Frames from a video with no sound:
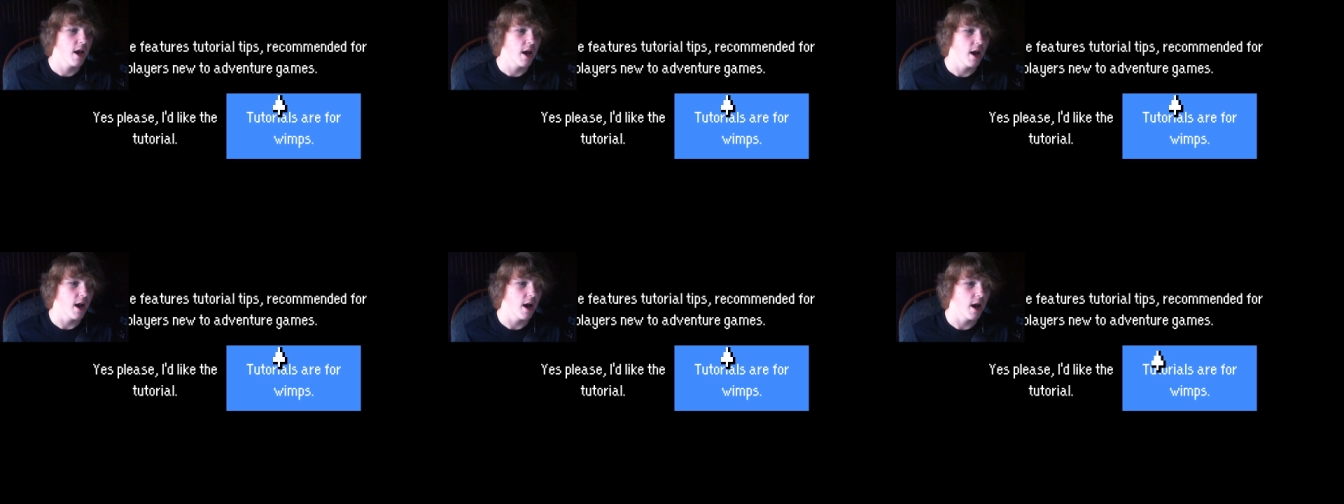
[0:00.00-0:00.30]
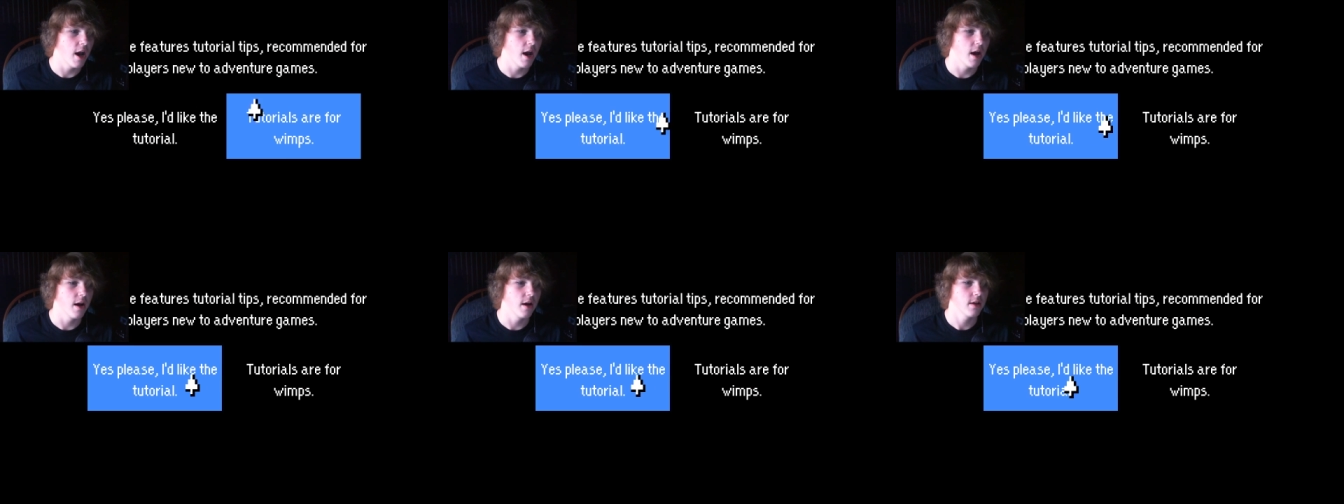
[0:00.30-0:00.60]

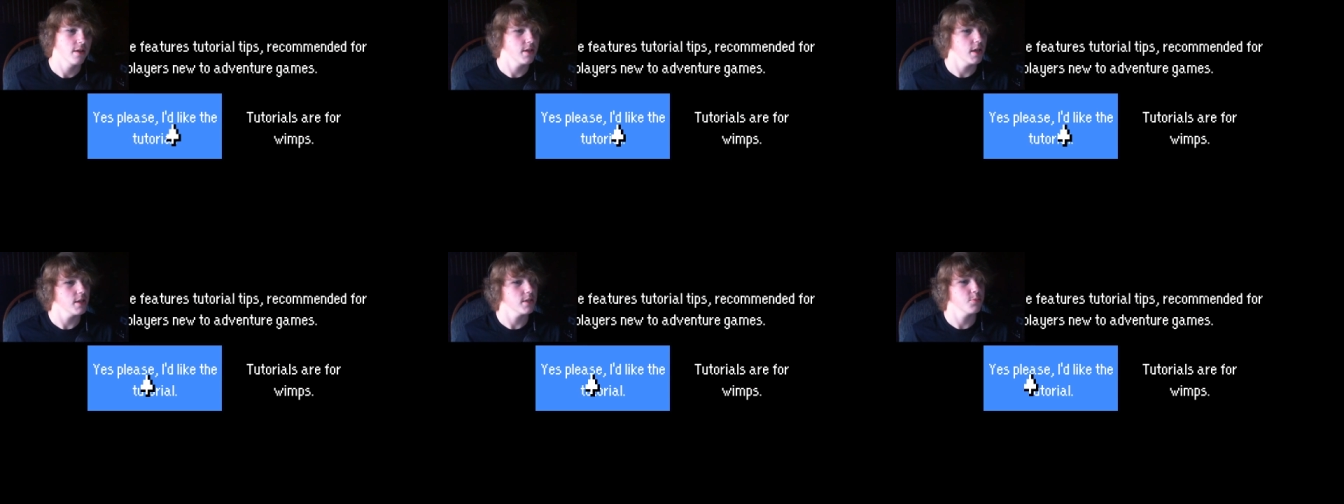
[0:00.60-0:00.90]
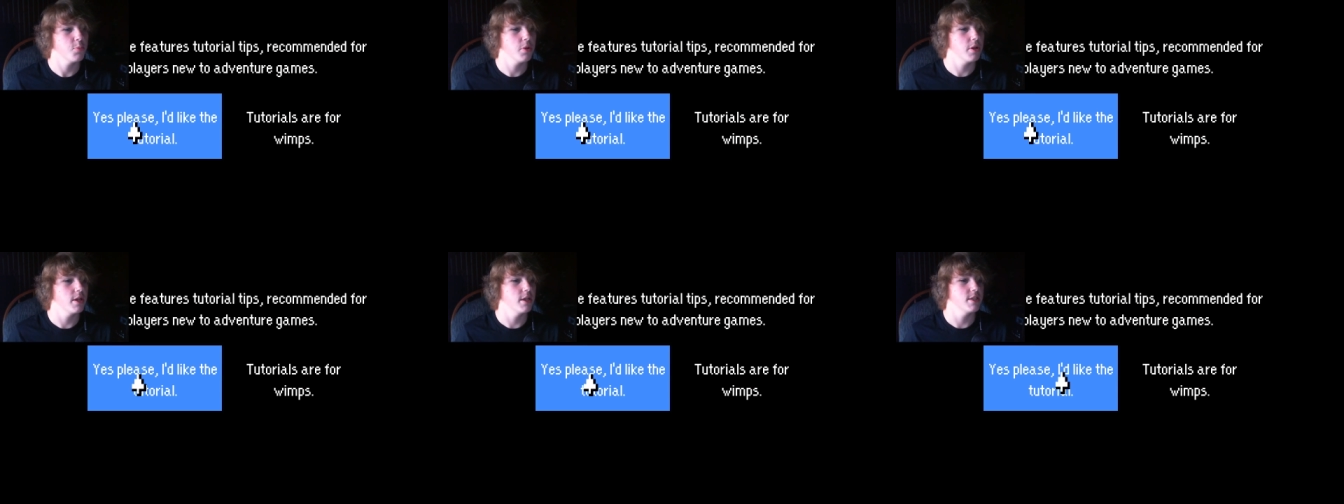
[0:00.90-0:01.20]
Uh, yes,
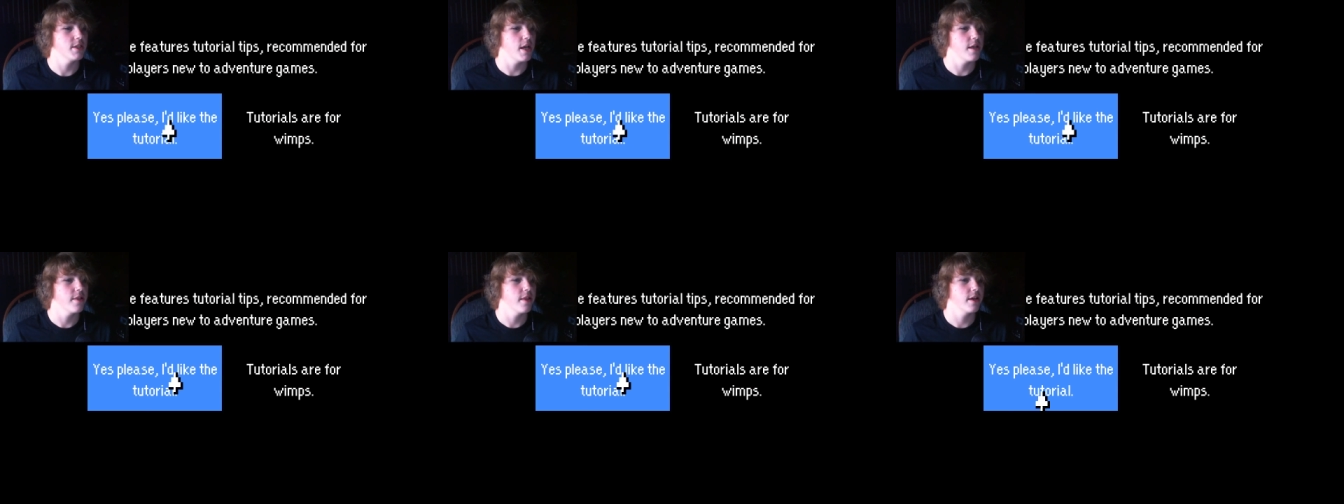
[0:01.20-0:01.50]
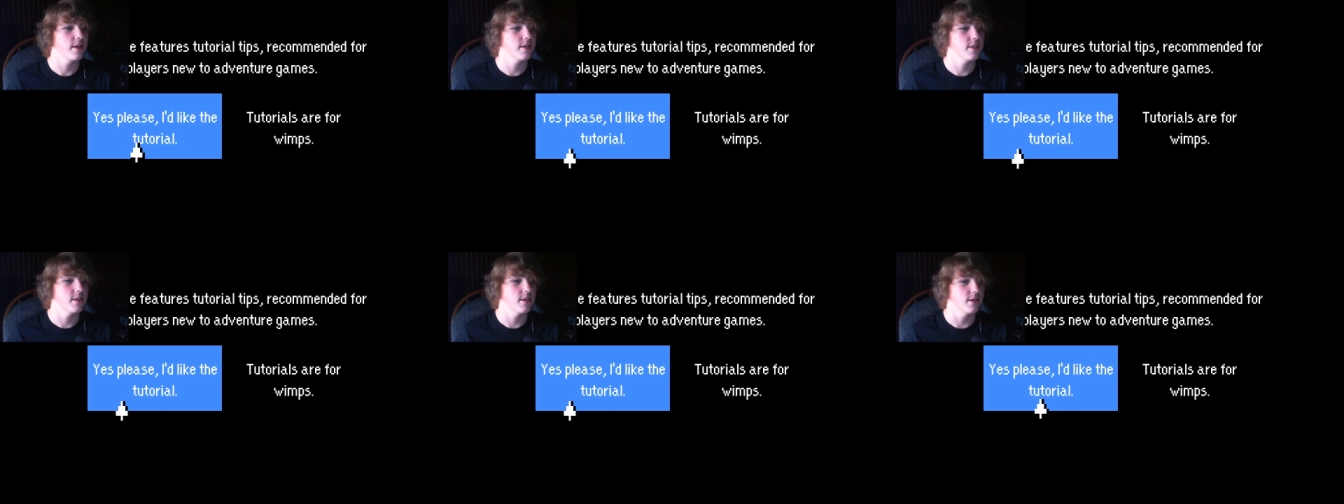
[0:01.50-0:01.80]
please, I'd
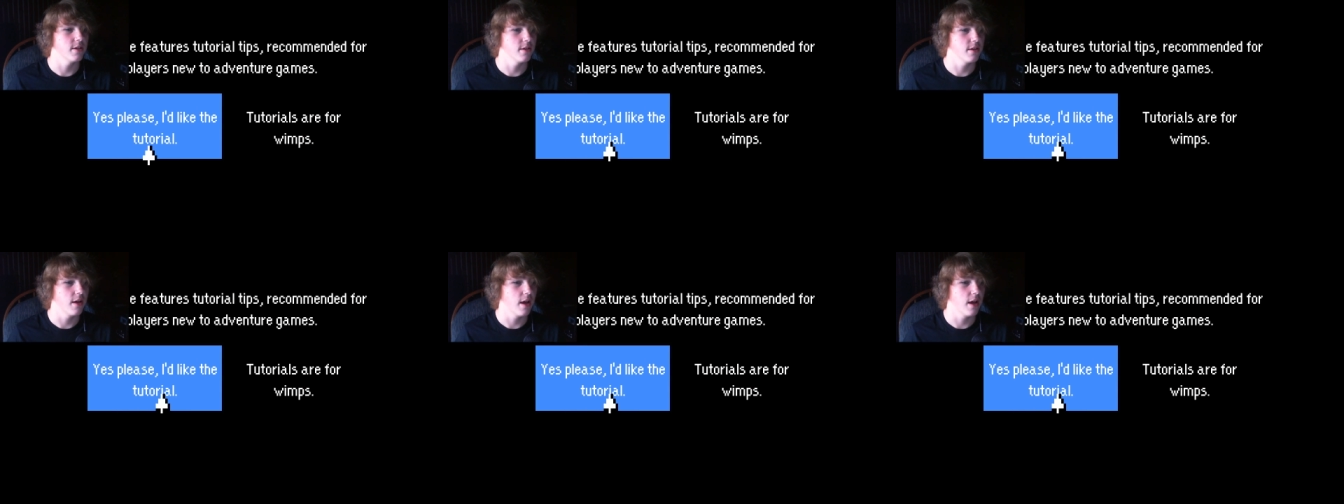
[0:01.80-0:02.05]
like to,